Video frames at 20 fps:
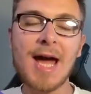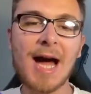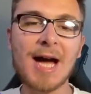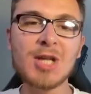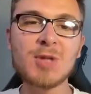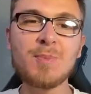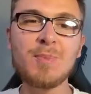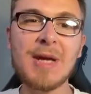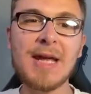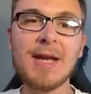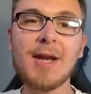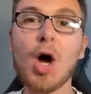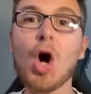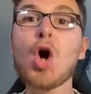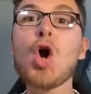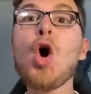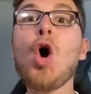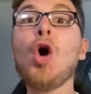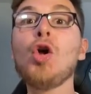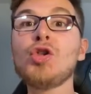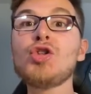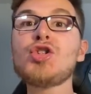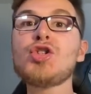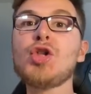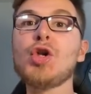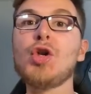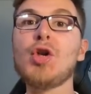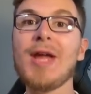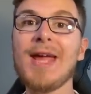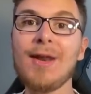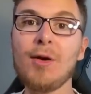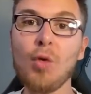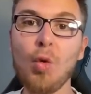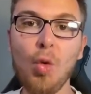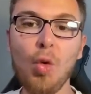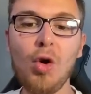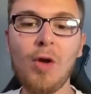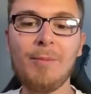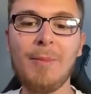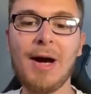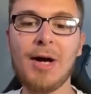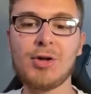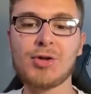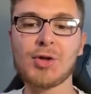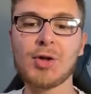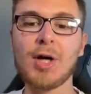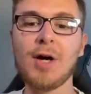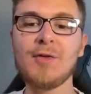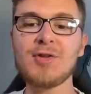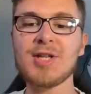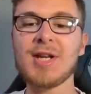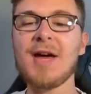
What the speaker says: has been a constant in all of my drafts,